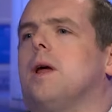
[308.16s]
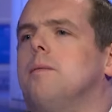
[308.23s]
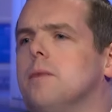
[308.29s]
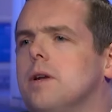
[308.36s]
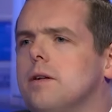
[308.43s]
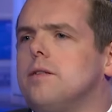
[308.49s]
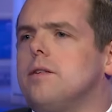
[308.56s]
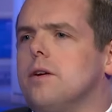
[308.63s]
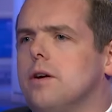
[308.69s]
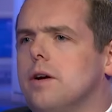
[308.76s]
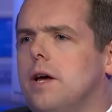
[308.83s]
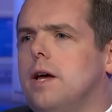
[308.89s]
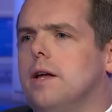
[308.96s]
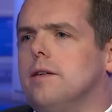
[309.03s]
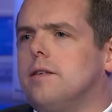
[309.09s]
Prime
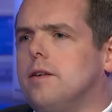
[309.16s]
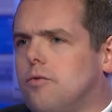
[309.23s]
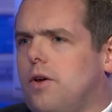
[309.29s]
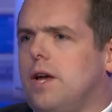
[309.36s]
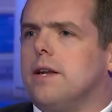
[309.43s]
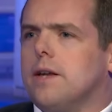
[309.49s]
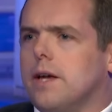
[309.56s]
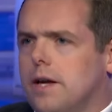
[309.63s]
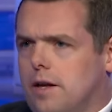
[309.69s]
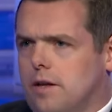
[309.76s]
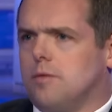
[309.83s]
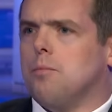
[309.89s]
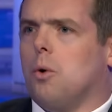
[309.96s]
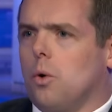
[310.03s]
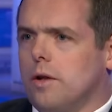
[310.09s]
Minister is defending
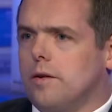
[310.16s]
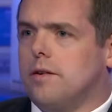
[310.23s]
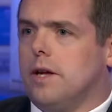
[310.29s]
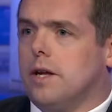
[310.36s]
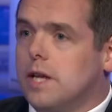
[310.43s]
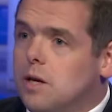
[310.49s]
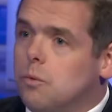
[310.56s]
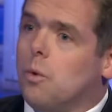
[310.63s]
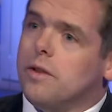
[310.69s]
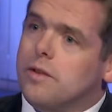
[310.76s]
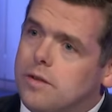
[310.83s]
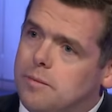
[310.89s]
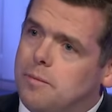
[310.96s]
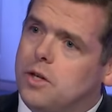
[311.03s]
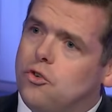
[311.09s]
his policy, and he
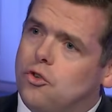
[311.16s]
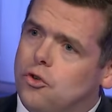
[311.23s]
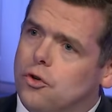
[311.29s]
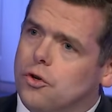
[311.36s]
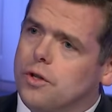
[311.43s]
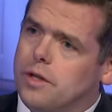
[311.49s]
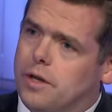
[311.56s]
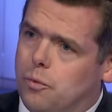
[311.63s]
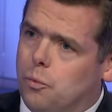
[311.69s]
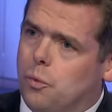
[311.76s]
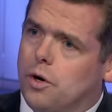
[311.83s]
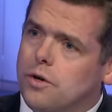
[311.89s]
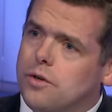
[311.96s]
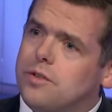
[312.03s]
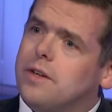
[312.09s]
wants to make sure that it
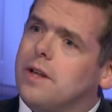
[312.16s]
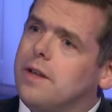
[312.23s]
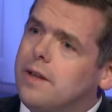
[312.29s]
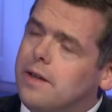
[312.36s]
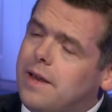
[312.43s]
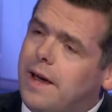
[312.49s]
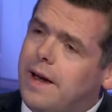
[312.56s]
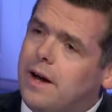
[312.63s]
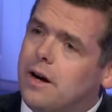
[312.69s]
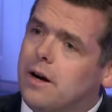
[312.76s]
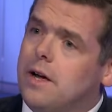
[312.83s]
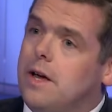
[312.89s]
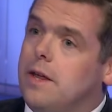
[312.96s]
works, to deter